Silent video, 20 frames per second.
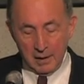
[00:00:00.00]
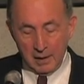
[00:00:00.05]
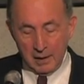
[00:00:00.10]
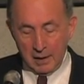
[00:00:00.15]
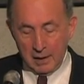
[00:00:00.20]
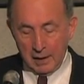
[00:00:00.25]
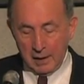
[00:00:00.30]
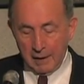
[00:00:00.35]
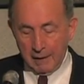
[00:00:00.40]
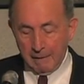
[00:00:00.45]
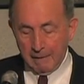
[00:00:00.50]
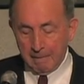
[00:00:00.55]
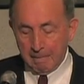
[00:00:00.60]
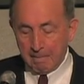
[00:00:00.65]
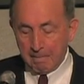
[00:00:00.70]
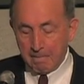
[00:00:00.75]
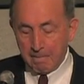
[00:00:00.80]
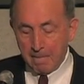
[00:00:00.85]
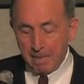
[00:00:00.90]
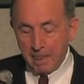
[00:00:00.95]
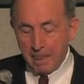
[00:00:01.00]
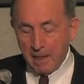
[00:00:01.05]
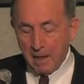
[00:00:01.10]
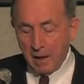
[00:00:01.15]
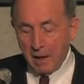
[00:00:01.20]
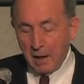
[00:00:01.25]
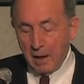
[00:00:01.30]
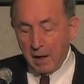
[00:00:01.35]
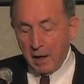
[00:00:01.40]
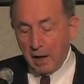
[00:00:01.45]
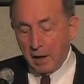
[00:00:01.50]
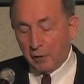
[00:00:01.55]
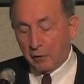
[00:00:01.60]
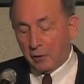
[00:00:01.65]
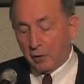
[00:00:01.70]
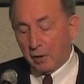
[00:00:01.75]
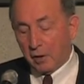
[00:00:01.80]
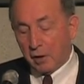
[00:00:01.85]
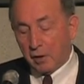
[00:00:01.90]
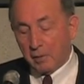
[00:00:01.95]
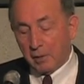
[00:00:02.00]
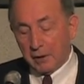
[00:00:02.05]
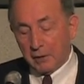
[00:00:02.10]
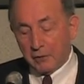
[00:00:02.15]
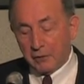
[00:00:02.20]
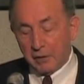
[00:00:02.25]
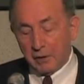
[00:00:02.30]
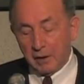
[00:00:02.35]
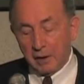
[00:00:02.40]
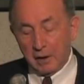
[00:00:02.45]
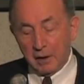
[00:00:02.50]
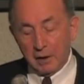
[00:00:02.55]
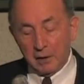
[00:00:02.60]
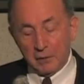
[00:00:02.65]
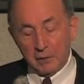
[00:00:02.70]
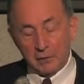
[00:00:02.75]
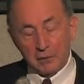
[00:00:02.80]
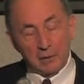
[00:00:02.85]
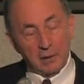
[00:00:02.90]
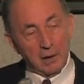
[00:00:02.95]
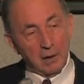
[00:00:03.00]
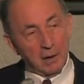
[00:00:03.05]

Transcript: And so the question is,